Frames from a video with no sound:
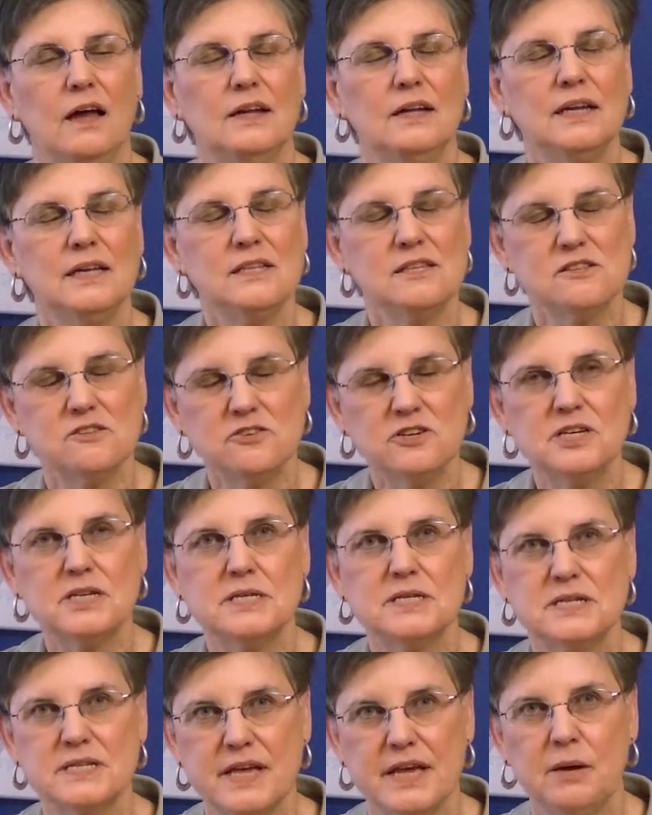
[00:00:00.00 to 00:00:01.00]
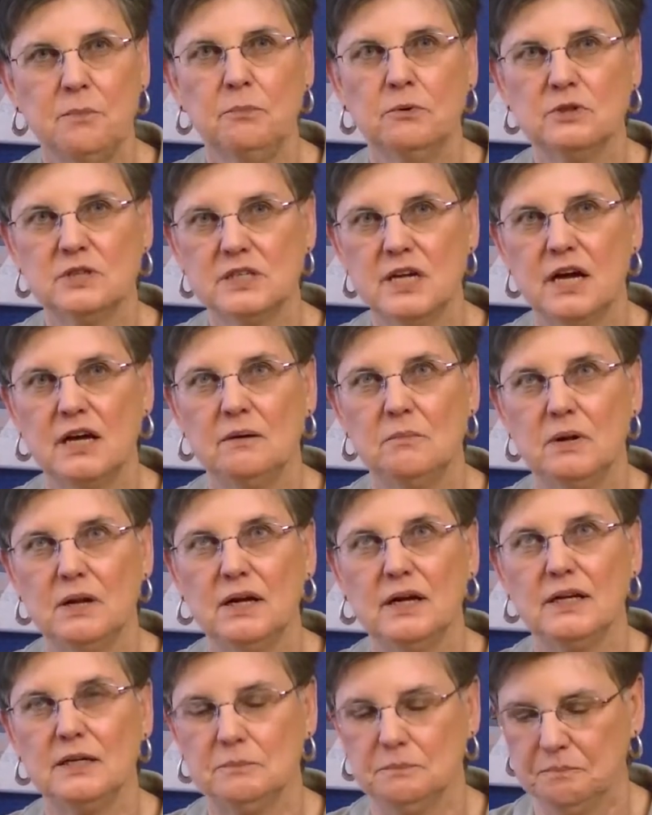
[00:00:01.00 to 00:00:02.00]
Let's look at a sample
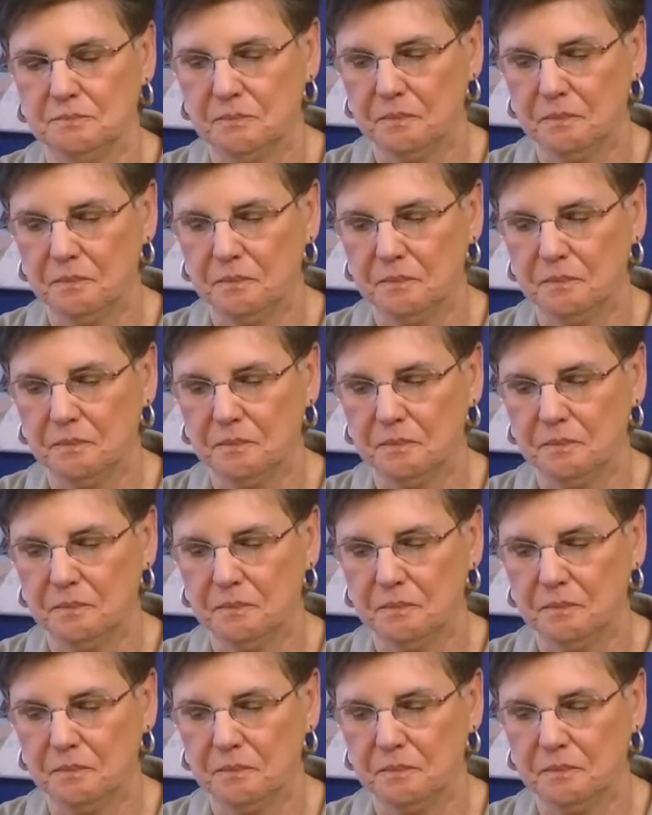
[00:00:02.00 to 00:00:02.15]
timeline.